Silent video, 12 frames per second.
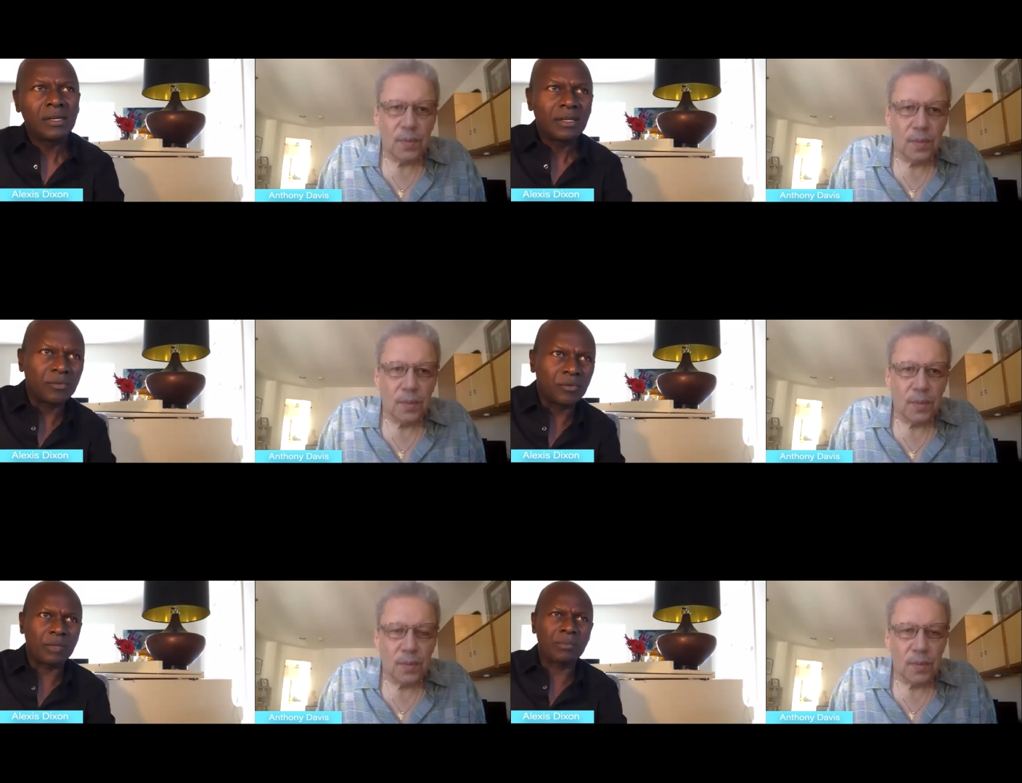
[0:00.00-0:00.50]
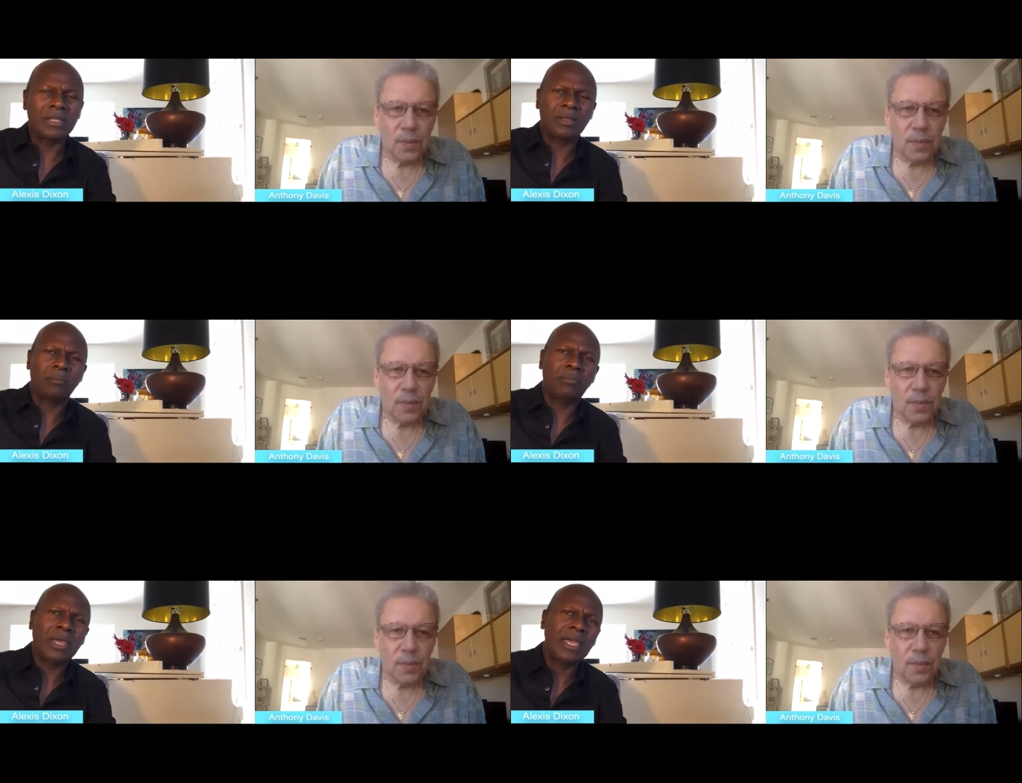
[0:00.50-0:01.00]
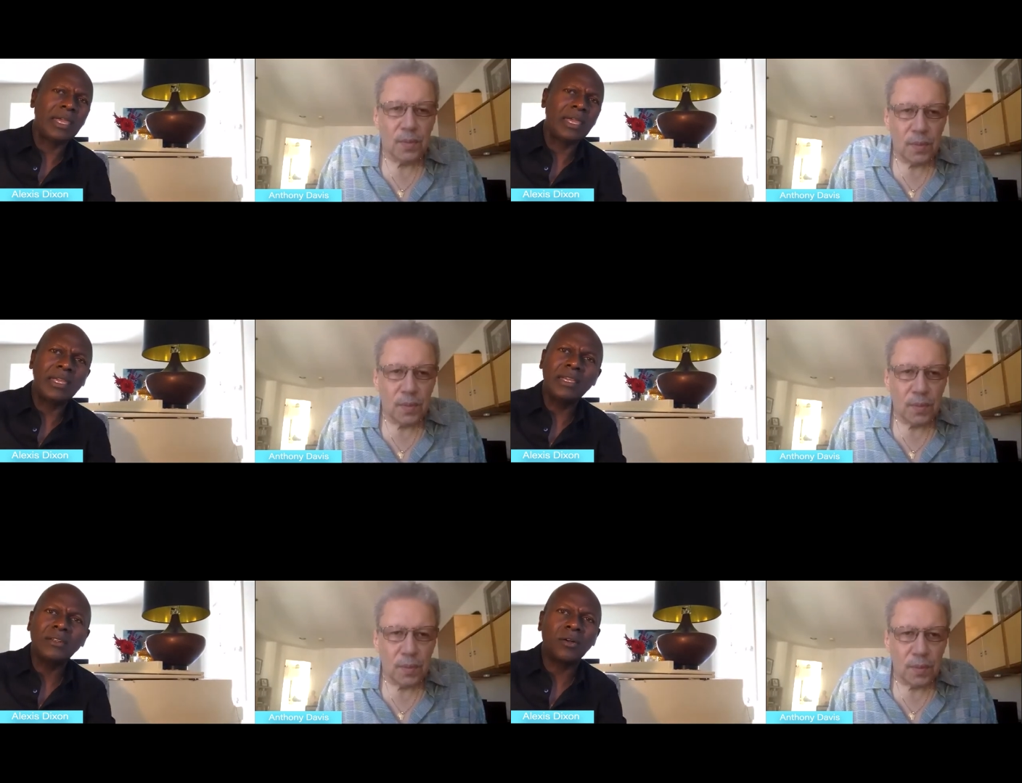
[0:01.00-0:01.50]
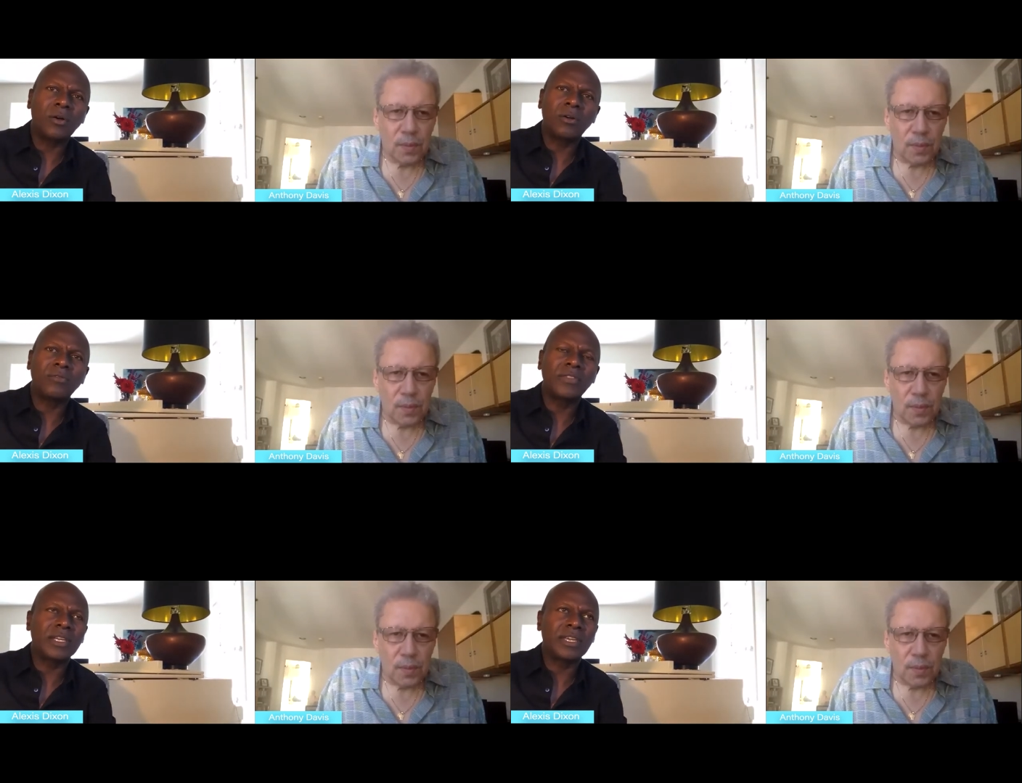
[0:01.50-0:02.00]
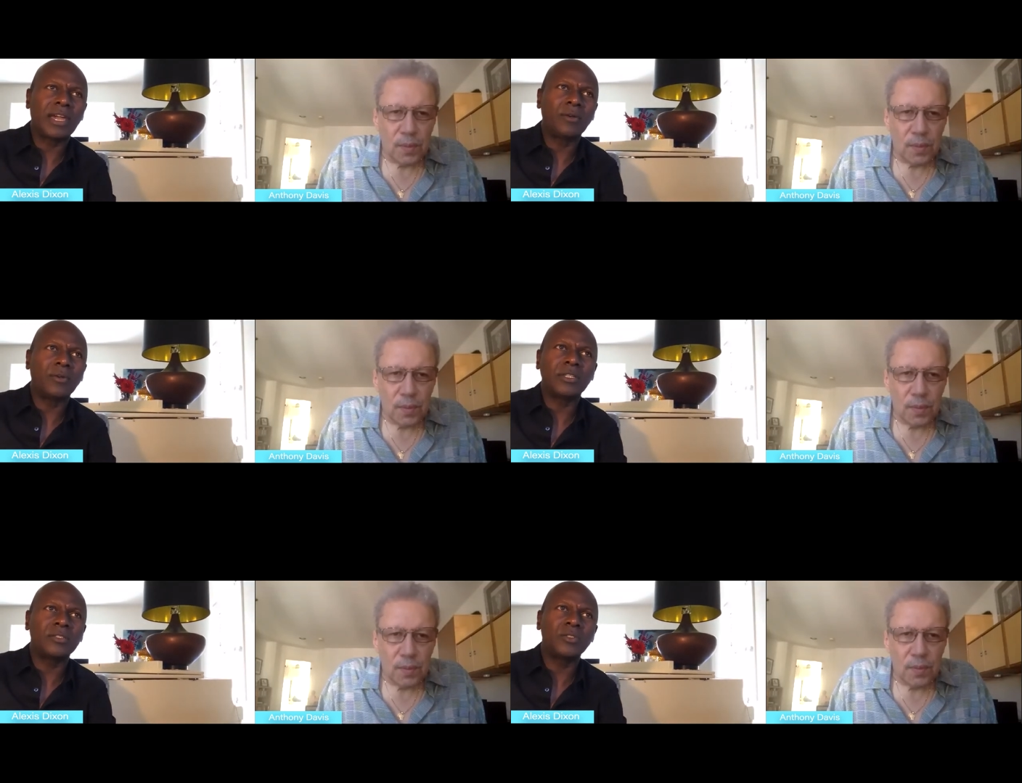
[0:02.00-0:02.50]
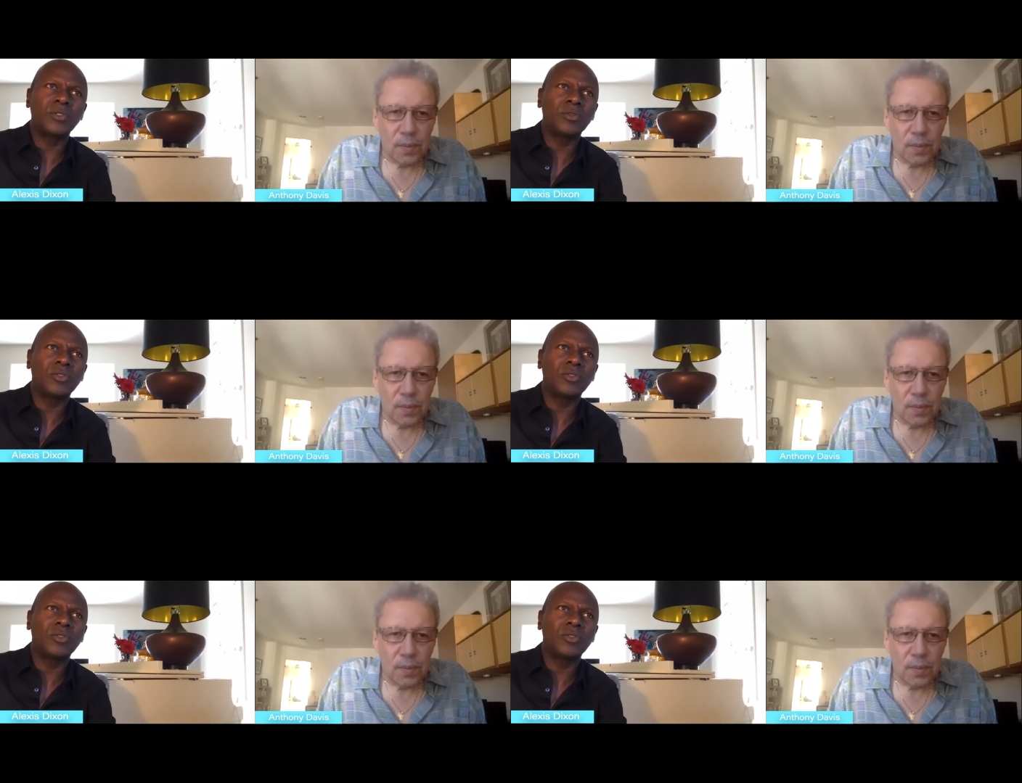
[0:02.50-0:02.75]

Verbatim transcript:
Speaker 1: would it be the pain of the characters or